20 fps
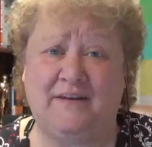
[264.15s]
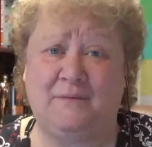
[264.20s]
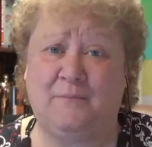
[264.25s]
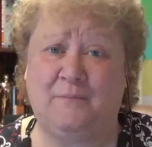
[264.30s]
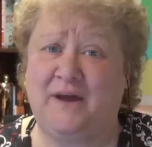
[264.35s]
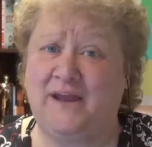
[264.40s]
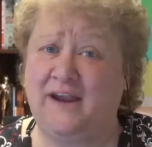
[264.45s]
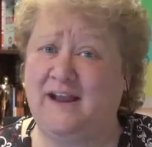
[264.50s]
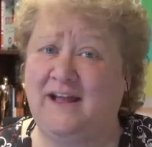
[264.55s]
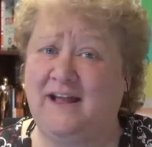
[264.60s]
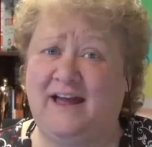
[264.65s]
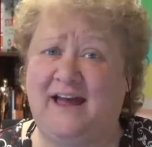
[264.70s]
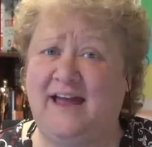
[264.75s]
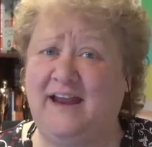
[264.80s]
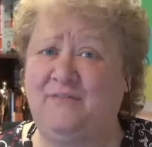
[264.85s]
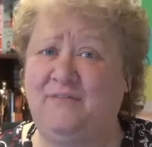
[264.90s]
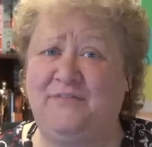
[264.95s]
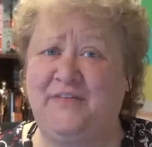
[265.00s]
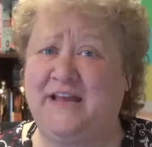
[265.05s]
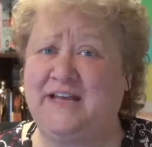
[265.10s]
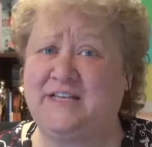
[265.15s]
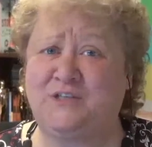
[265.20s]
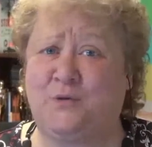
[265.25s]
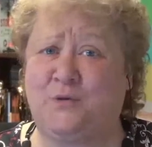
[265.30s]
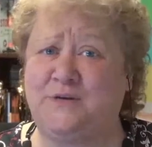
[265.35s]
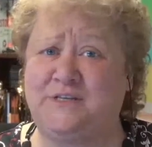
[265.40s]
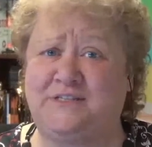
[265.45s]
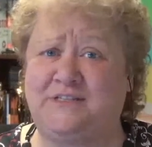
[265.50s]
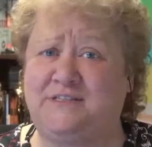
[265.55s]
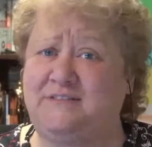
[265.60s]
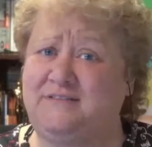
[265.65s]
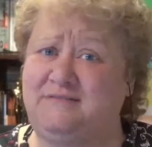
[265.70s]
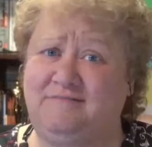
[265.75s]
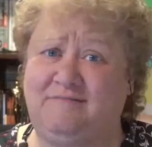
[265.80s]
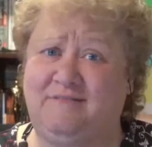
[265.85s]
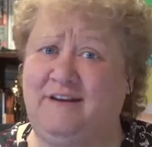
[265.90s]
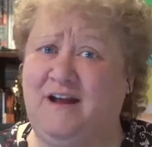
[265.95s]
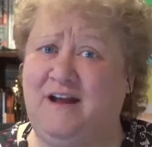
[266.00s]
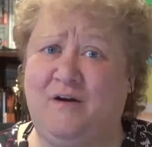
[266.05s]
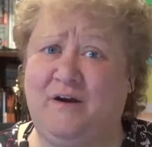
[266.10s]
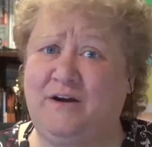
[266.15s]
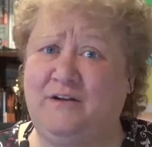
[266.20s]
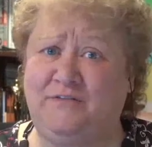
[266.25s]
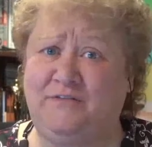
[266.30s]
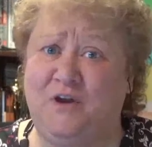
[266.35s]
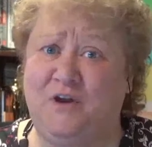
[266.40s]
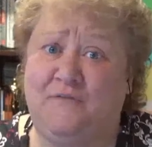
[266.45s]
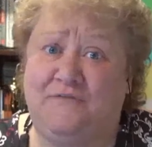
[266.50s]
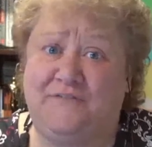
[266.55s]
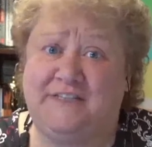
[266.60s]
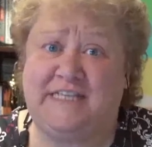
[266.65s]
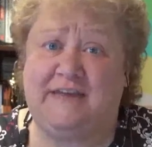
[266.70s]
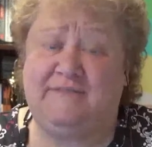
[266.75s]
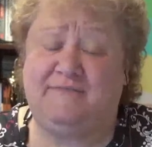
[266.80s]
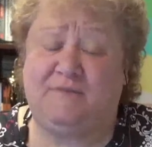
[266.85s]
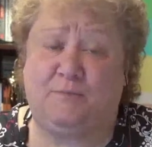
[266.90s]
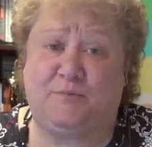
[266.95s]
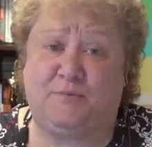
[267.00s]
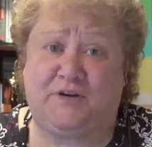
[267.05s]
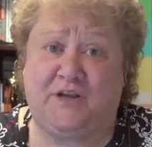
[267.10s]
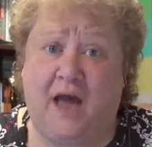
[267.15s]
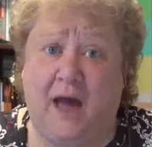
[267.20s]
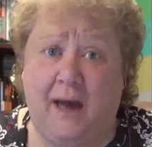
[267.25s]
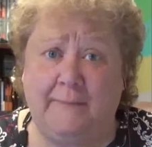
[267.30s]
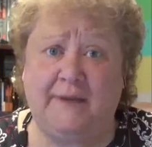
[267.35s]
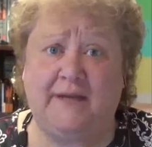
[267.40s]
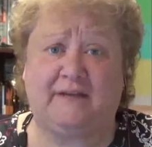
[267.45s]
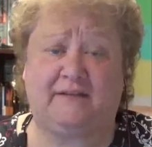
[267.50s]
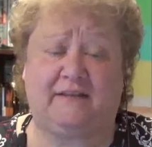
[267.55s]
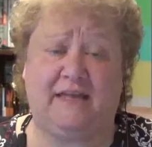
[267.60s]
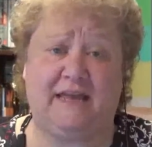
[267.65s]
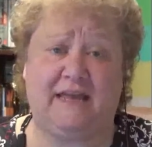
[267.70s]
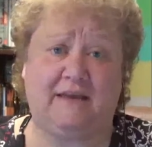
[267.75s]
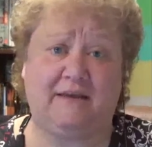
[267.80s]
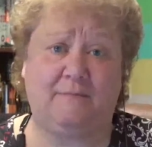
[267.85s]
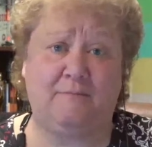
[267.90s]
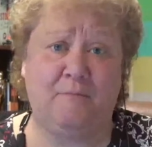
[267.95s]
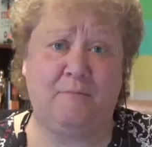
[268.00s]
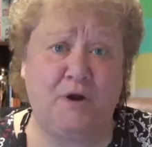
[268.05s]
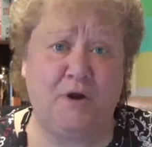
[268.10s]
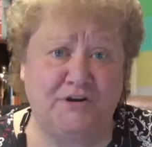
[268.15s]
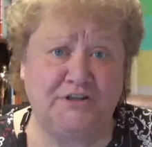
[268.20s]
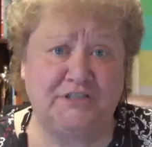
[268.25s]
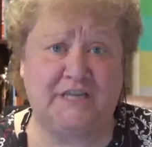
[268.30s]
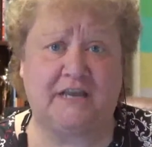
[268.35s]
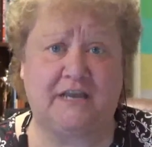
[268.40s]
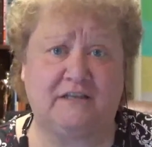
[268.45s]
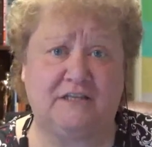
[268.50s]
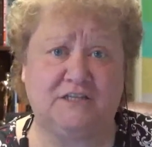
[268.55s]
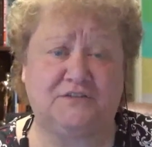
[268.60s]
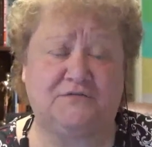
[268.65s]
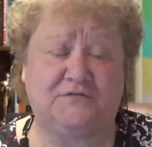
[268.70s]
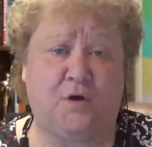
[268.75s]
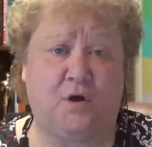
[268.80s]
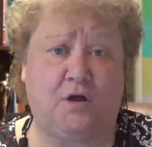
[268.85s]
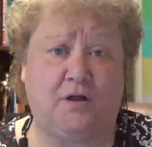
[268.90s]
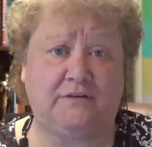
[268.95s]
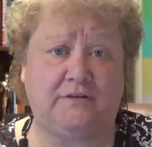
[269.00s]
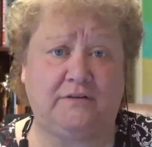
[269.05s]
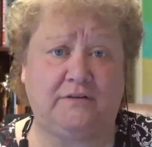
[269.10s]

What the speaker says: But I don't think it's always, you know, I don't know if it's even predominantly motorcyclist's fault.